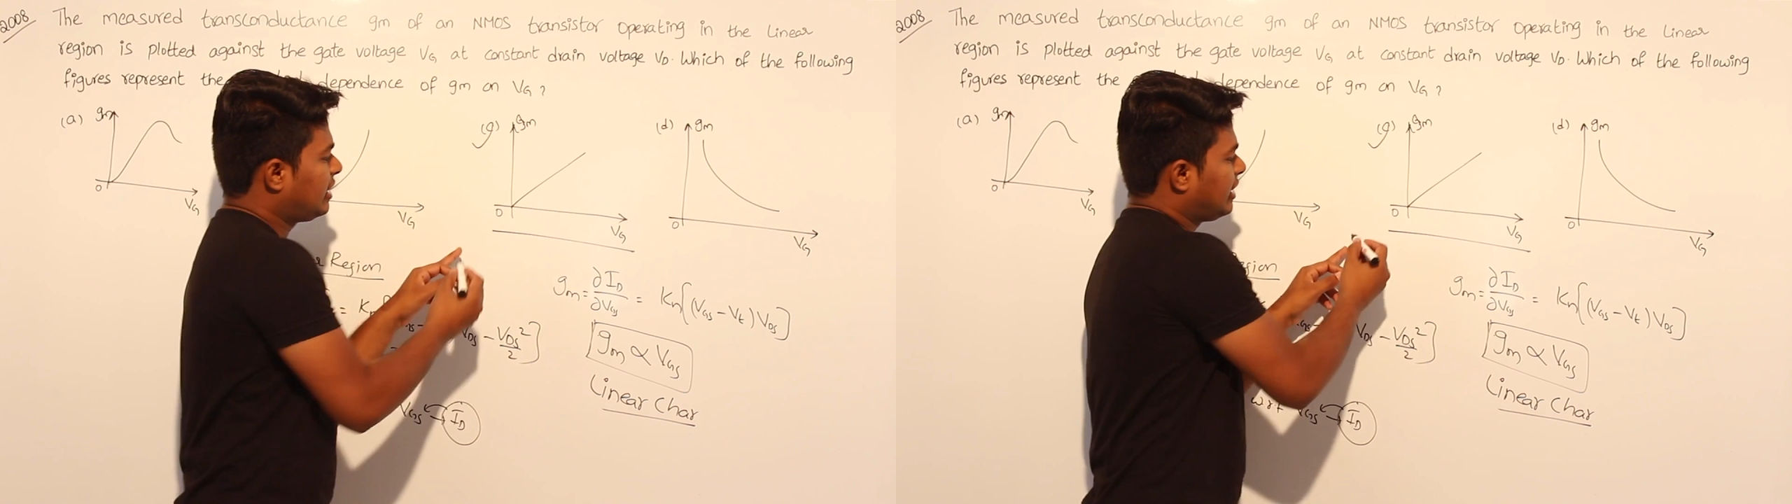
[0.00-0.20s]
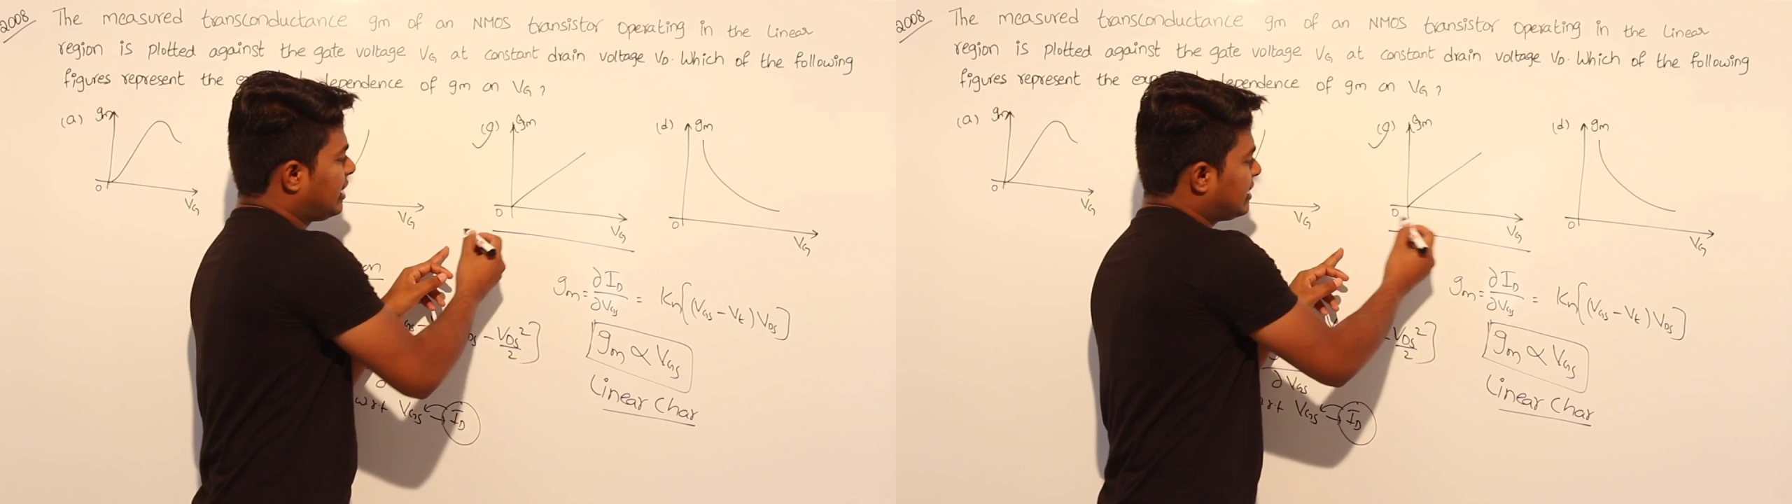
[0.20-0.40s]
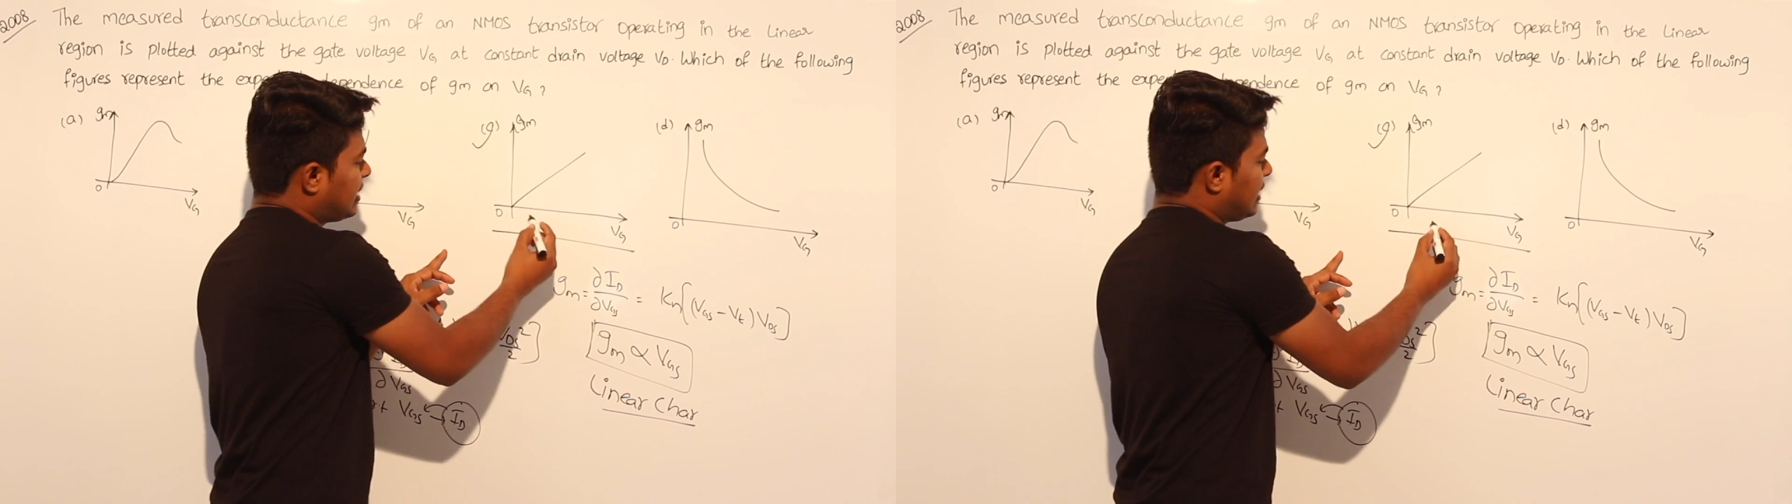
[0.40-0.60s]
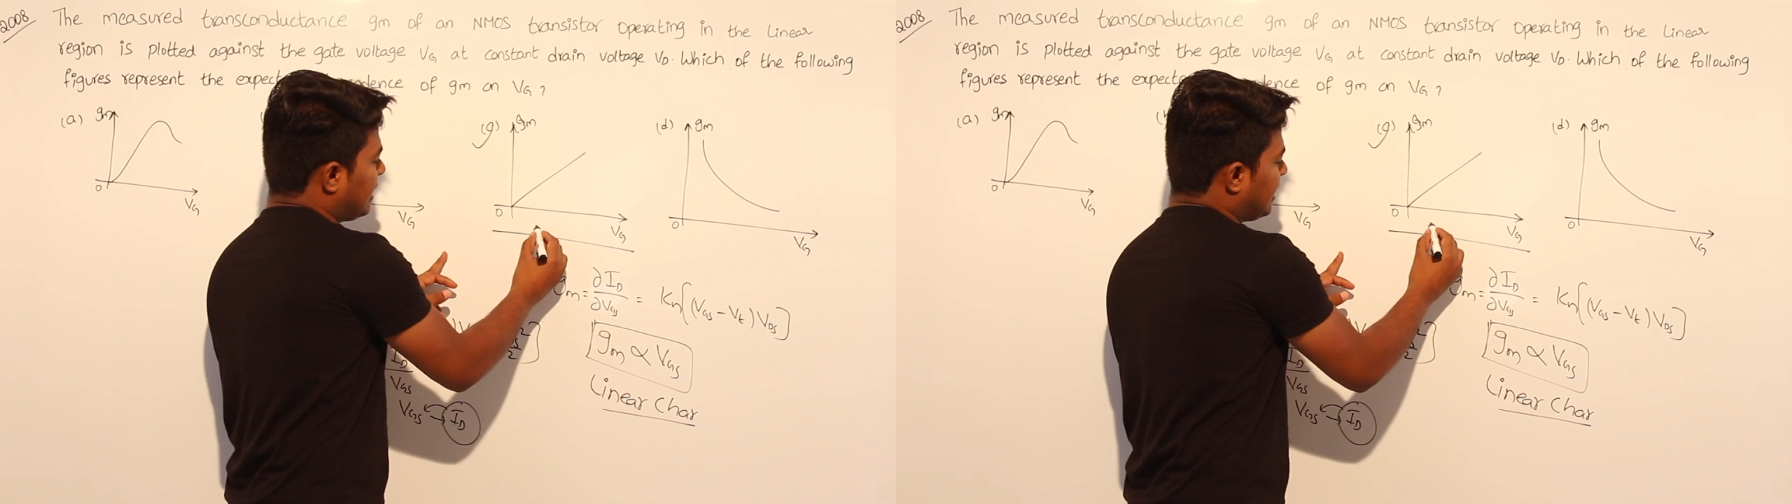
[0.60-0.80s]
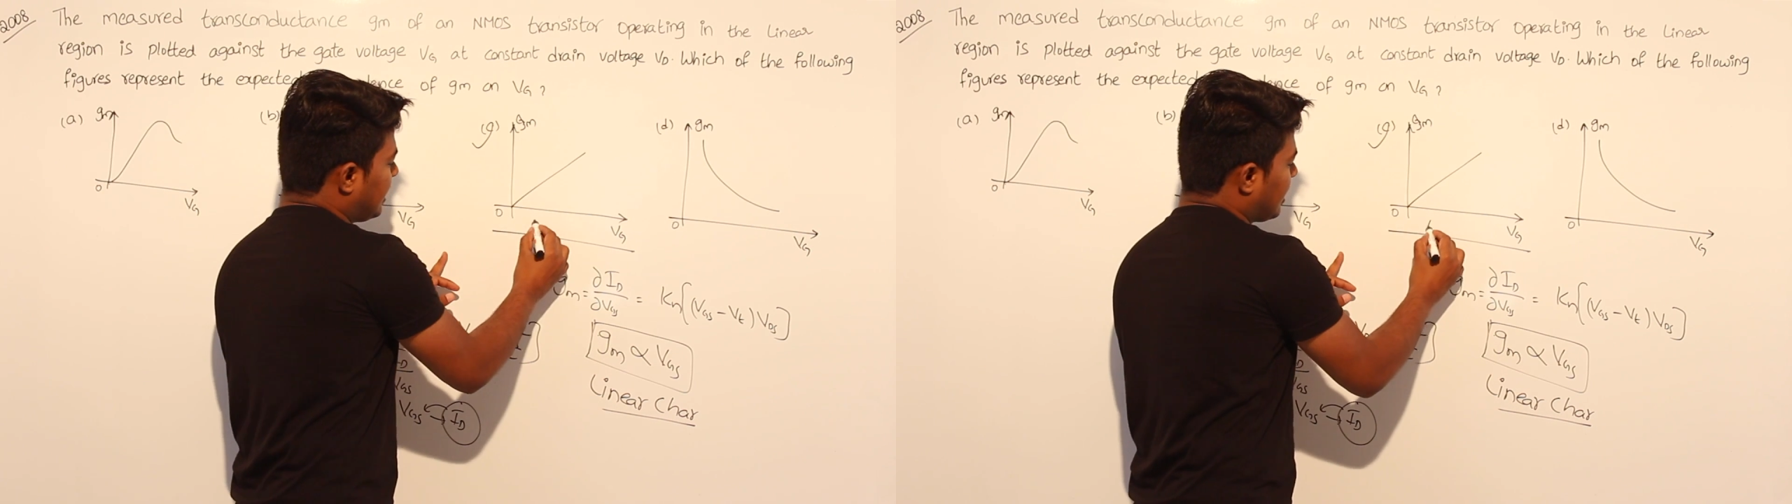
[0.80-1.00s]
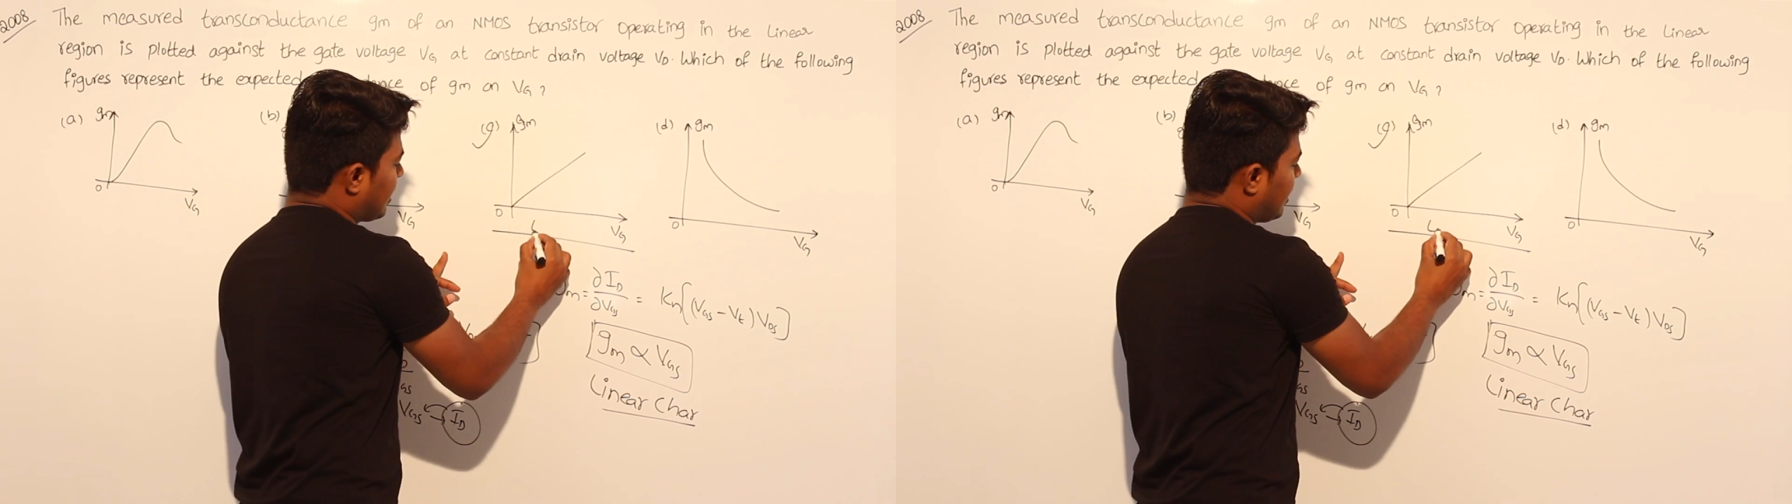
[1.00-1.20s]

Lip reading: it is a linear